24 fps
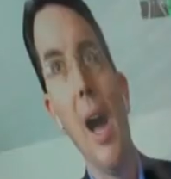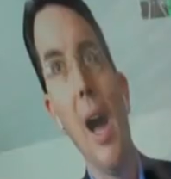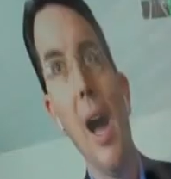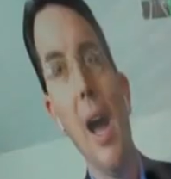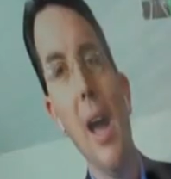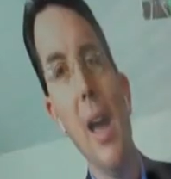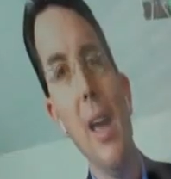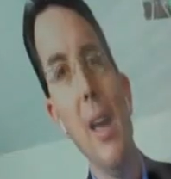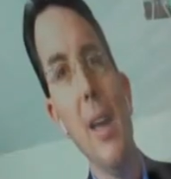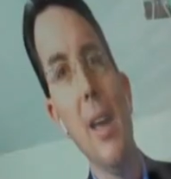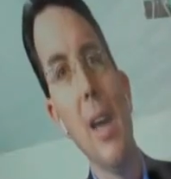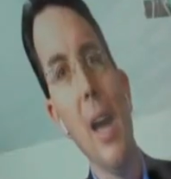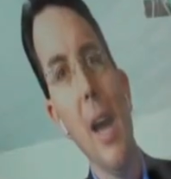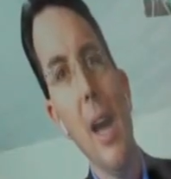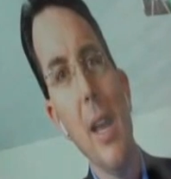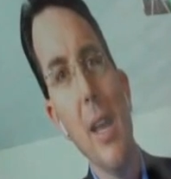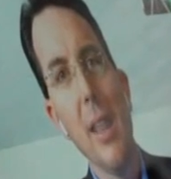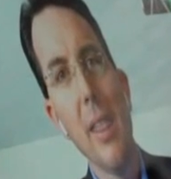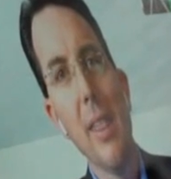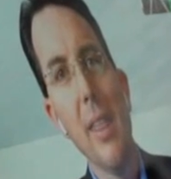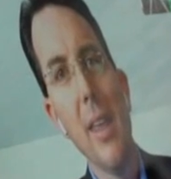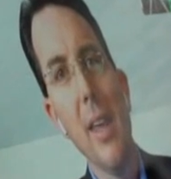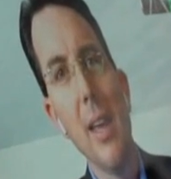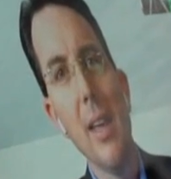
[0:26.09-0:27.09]
I kind
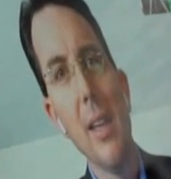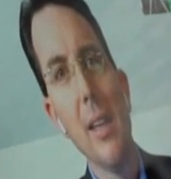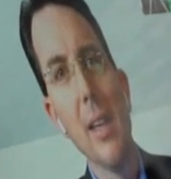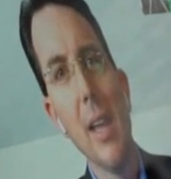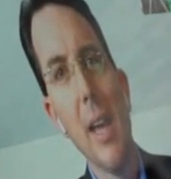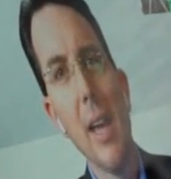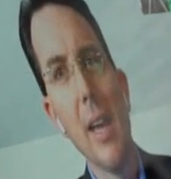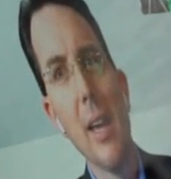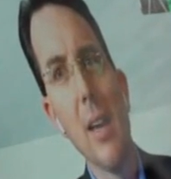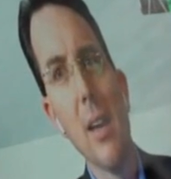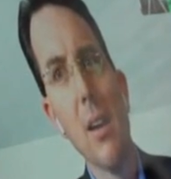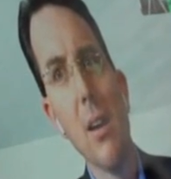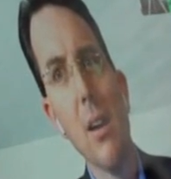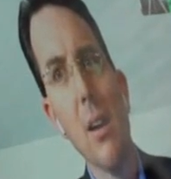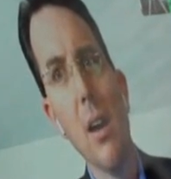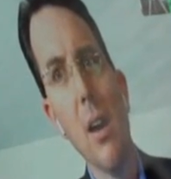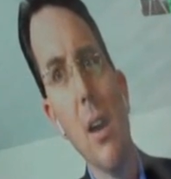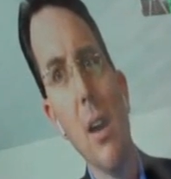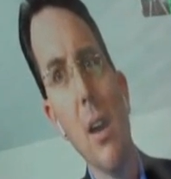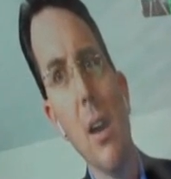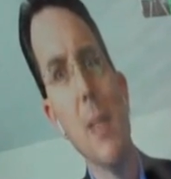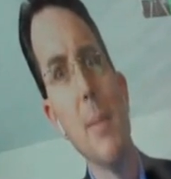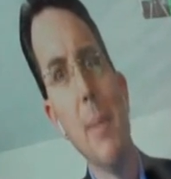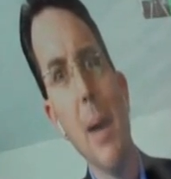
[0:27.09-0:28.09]
of think, like,
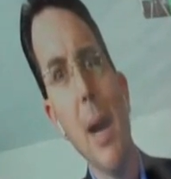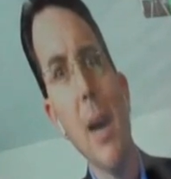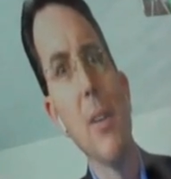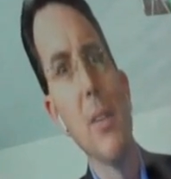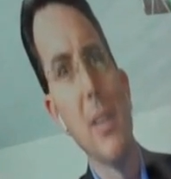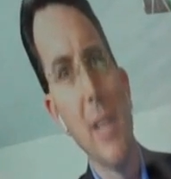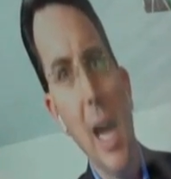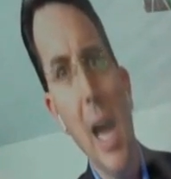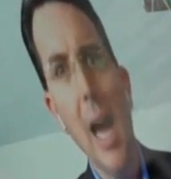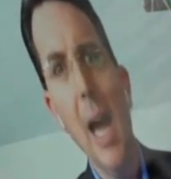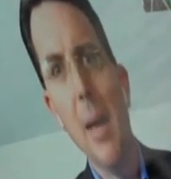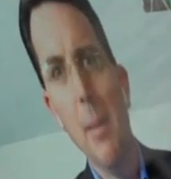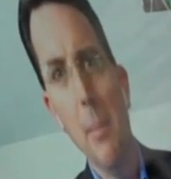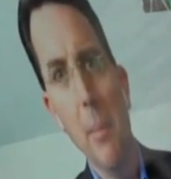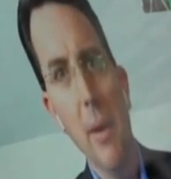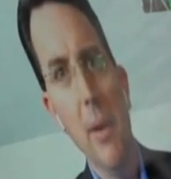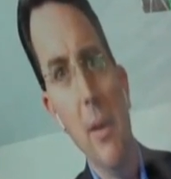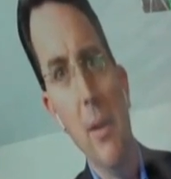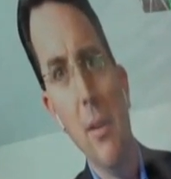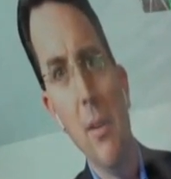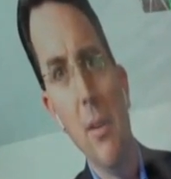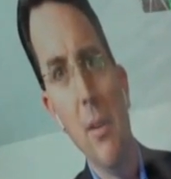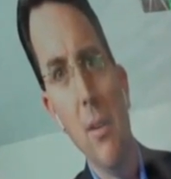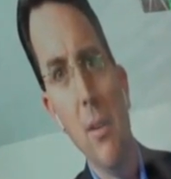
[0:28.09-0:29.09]
it's about time.
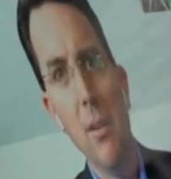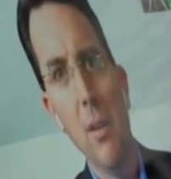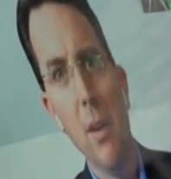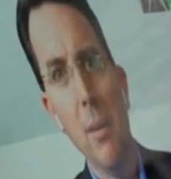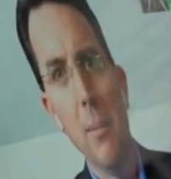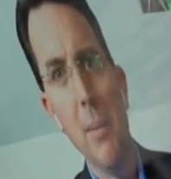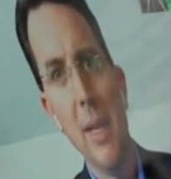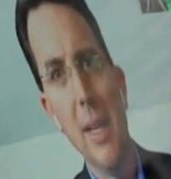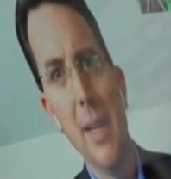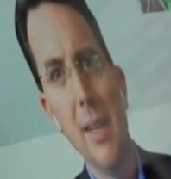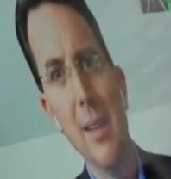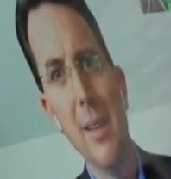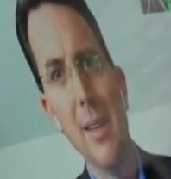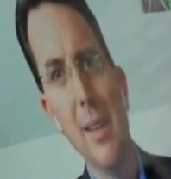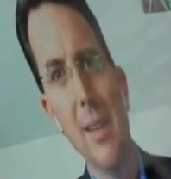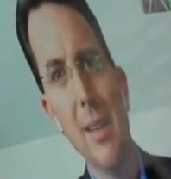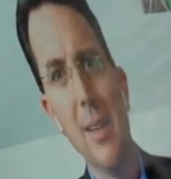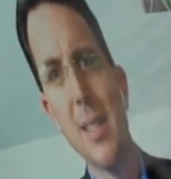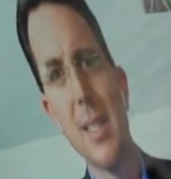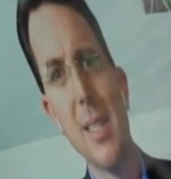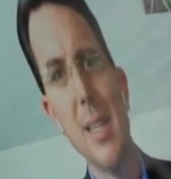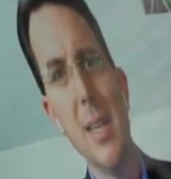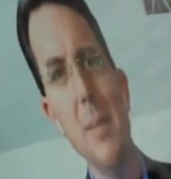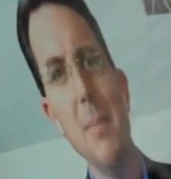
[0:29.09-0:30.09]
I mean,
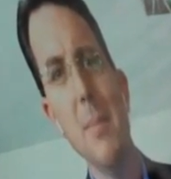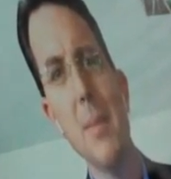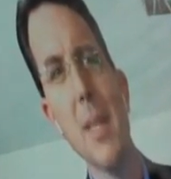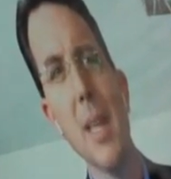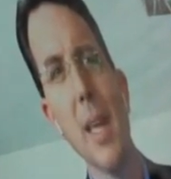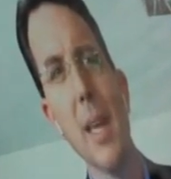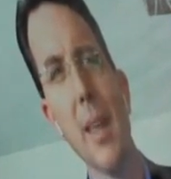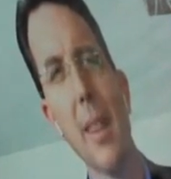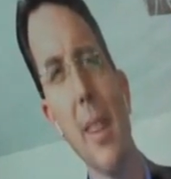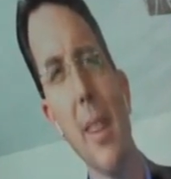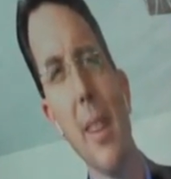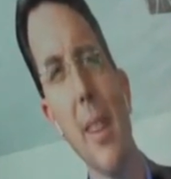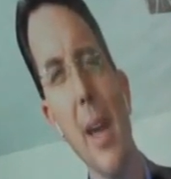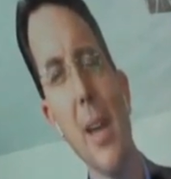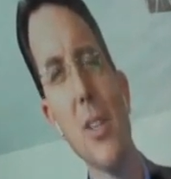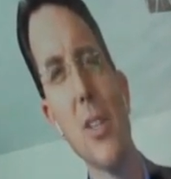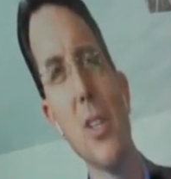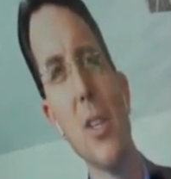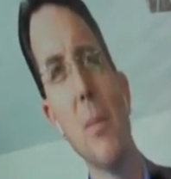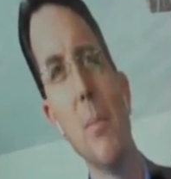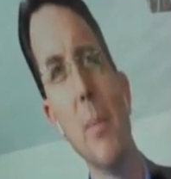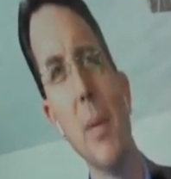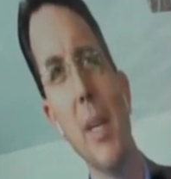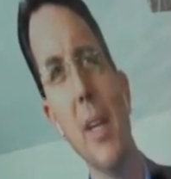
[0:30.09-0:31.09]
it seems like that
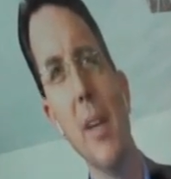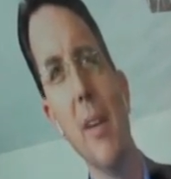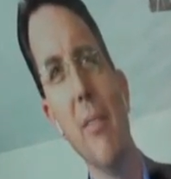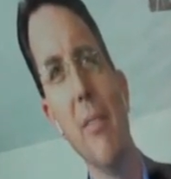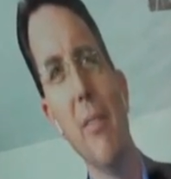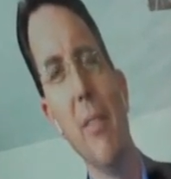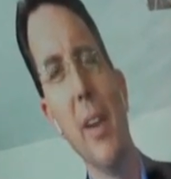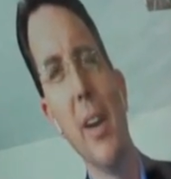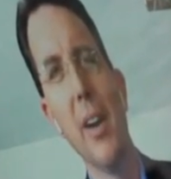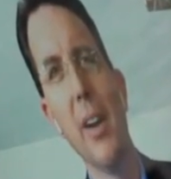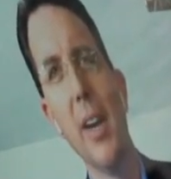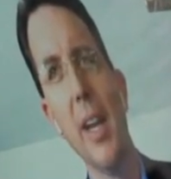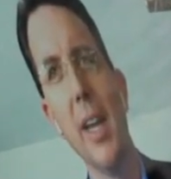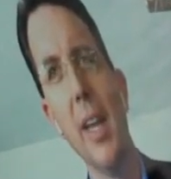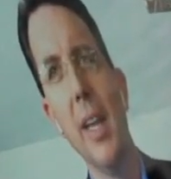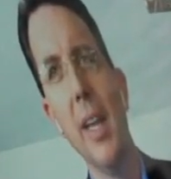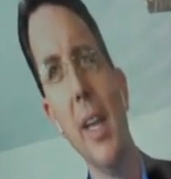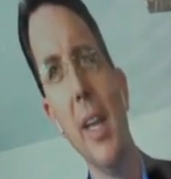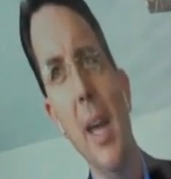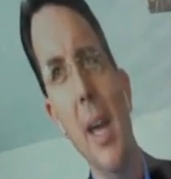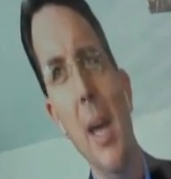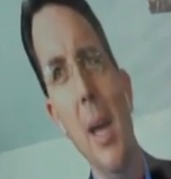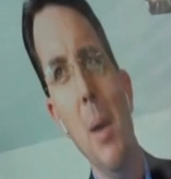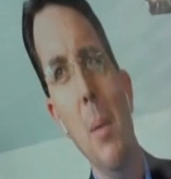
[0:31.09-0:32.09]
should be a very
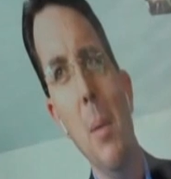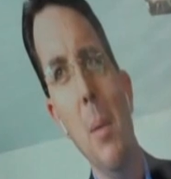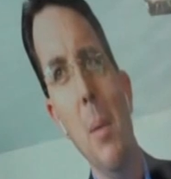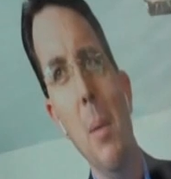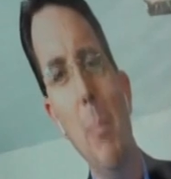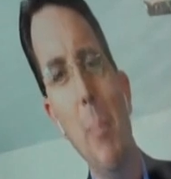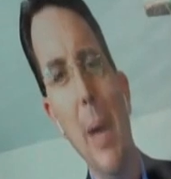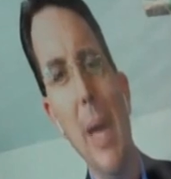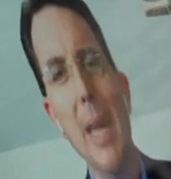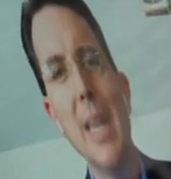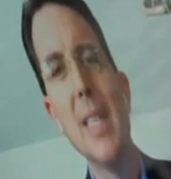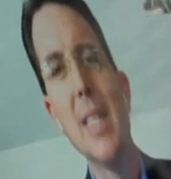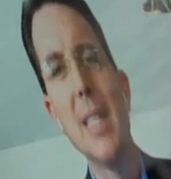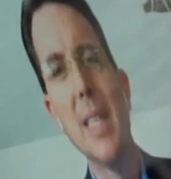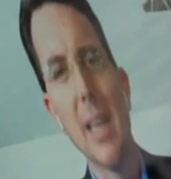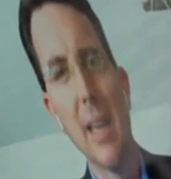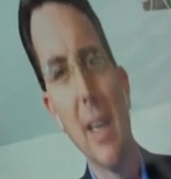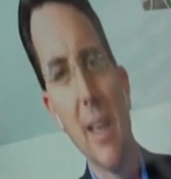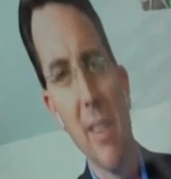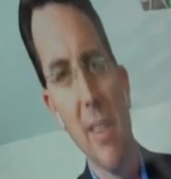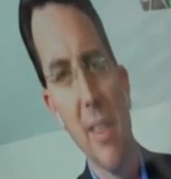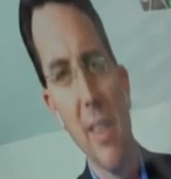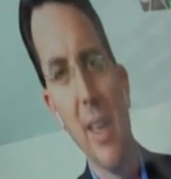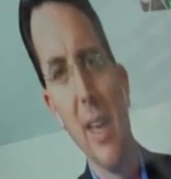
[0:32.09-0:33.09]

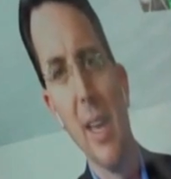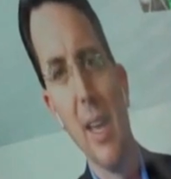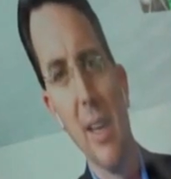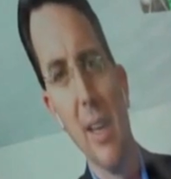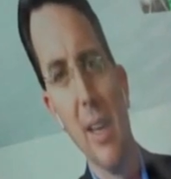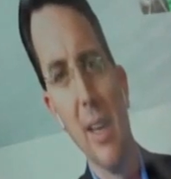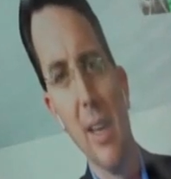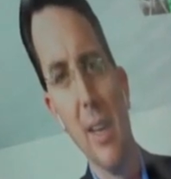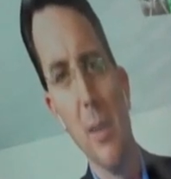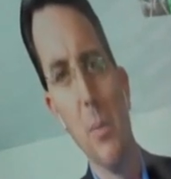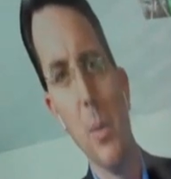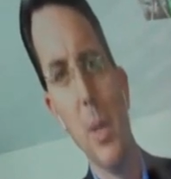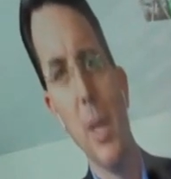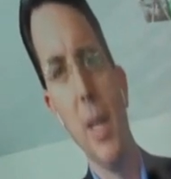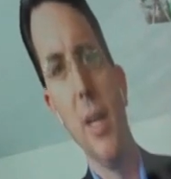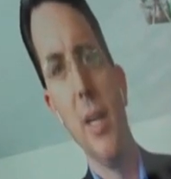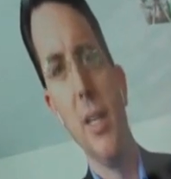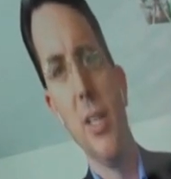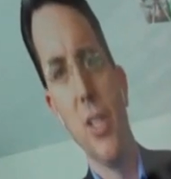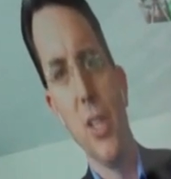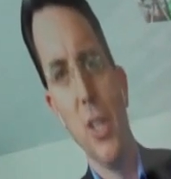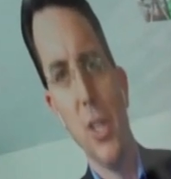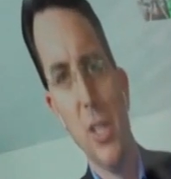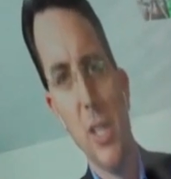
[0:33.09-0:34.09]
basic thing that we
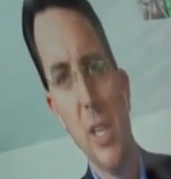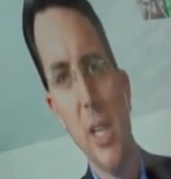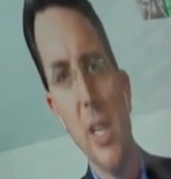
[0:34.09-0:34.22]
should